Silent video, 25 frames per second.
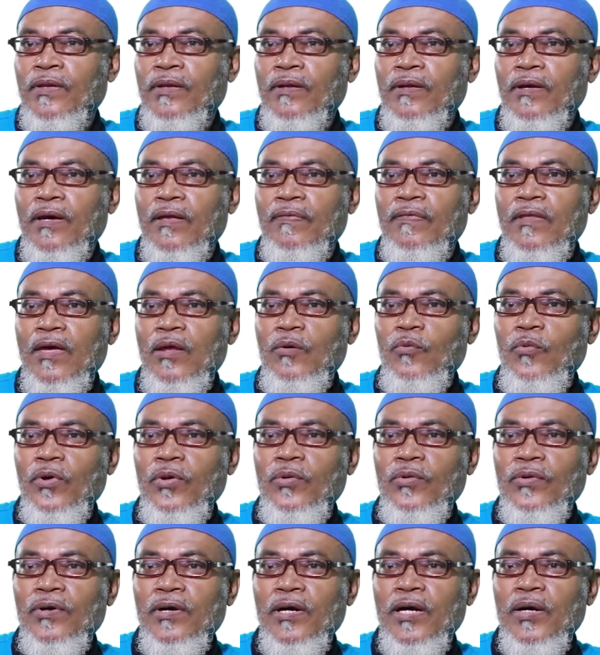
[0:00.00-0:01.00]
And then when
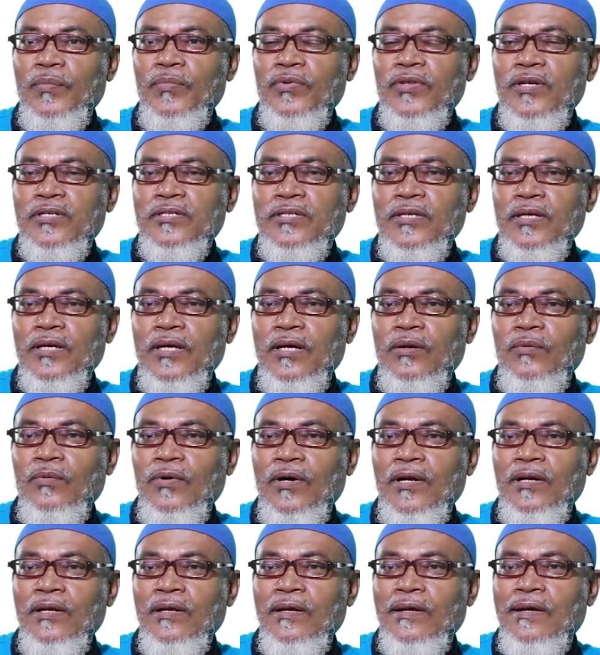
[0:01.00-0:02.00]
you come to the second
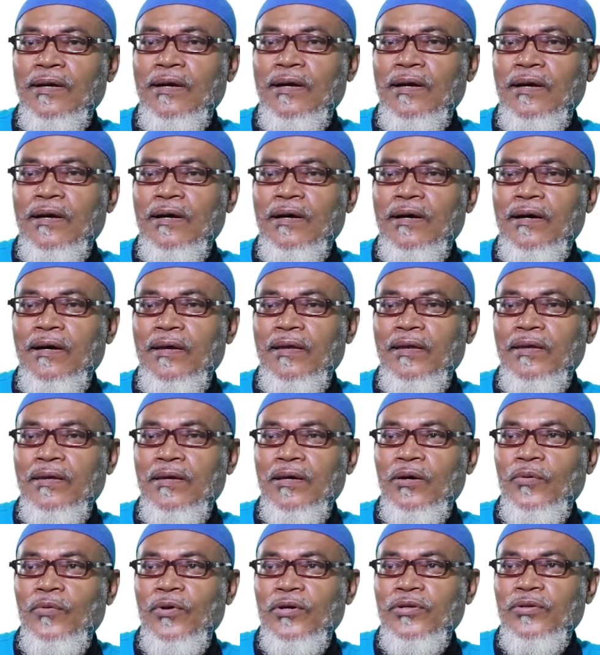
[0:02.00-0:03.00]
one,
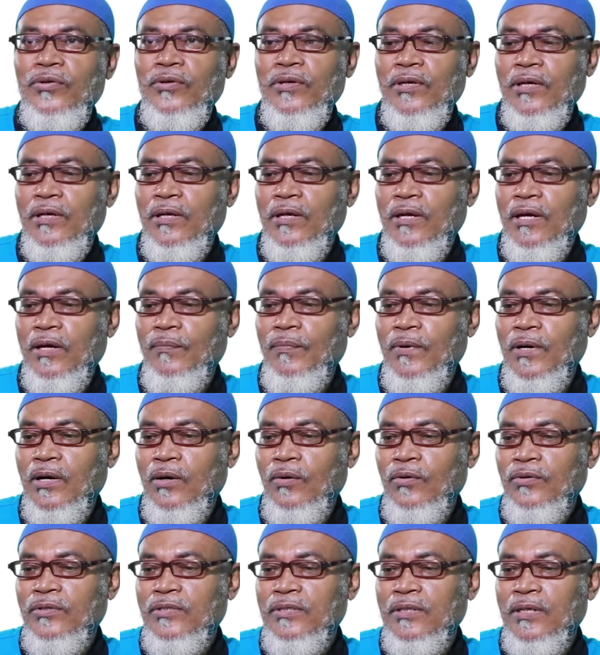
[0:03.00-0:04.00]
here we are talking
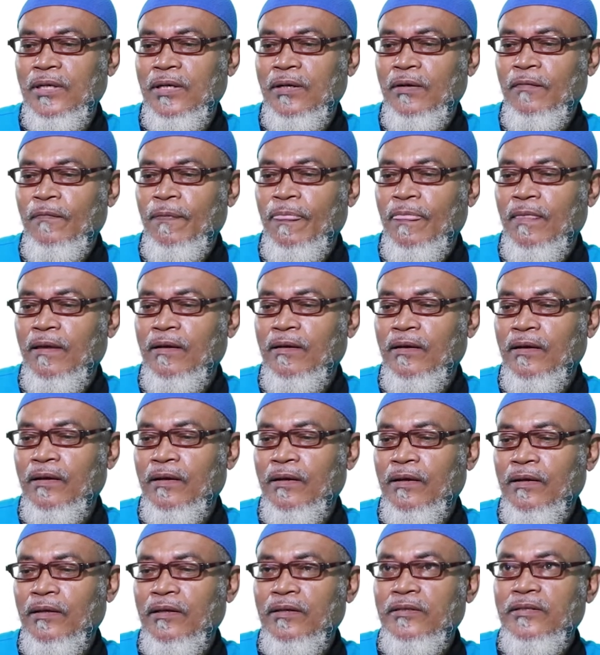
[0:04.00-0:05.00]
about
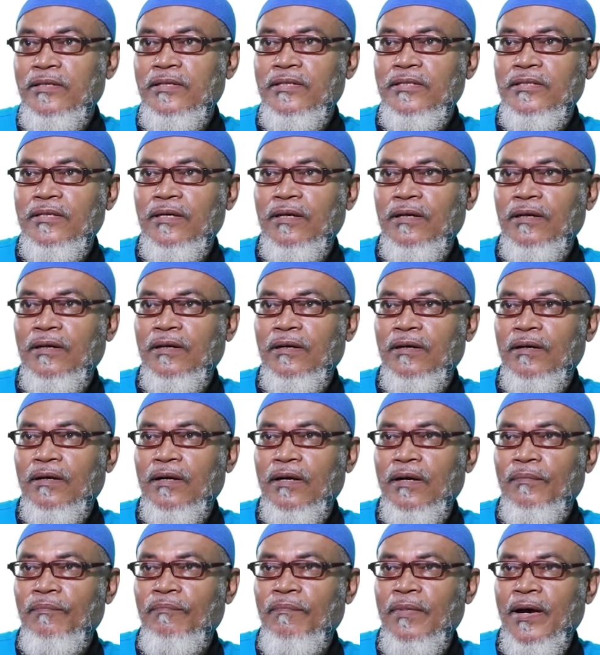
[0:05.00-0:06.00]
it is a
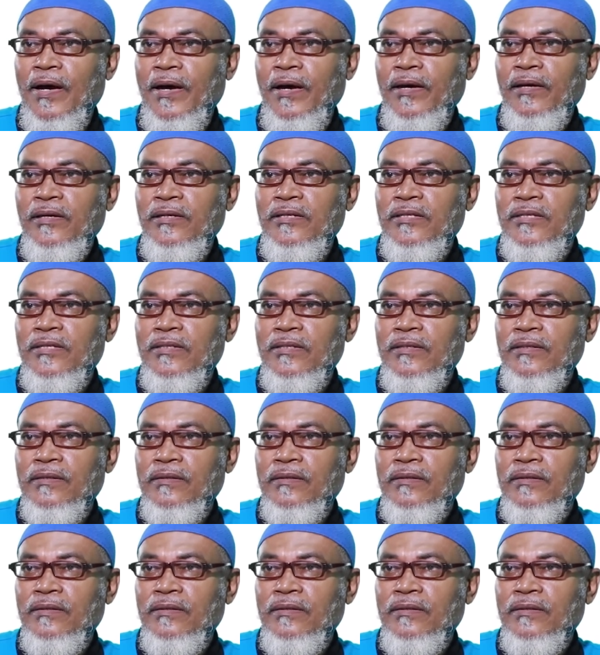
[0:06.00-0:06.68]
byte.